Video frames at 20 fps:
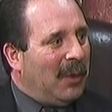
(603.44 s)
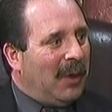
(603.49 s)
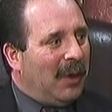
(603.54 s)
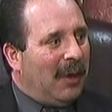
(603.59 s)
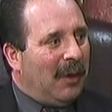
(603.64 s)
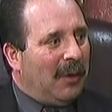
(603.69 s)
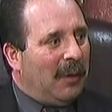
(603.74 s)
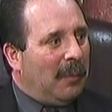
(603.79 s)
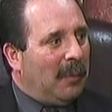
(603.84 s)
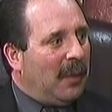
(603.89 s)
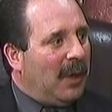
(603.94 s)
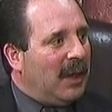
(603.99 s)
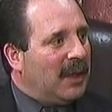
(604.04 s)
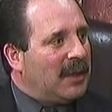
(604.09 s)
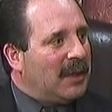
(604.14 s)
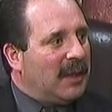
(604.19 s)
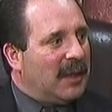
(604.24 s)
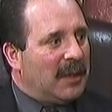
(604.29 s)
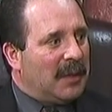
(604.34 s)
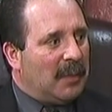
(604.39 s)

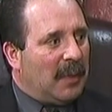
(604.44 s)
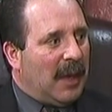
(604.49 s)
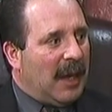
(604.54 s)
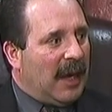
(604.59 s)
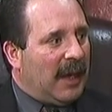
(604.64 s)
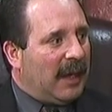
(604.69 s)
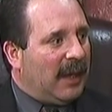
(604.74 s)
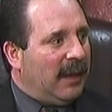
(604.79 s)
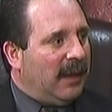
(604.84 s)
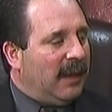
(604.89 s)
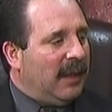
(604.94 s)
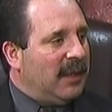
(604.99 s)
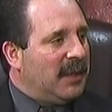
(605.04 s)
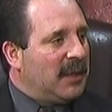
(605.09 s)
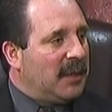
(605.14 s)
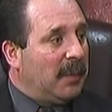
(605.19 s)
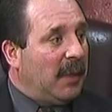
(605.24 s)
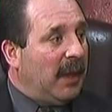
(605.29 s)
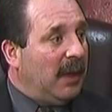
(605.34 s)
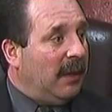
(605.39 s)
$100 in his pocket, he's
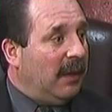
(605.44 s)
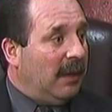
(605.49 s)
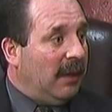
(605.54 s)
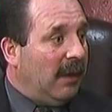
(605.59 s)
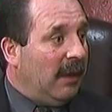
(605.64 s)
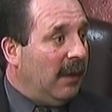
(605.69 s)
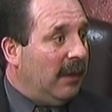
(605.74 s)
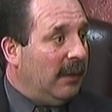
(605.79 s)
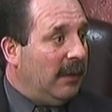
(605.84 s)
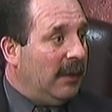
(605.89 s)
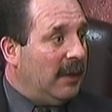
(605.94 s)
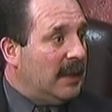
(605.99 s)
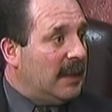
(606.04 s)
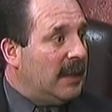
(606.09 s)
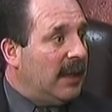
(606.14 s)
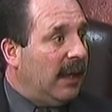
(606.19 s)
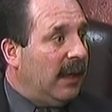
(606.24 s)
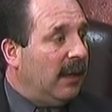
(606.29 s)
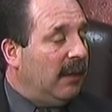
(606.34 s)
spending 110.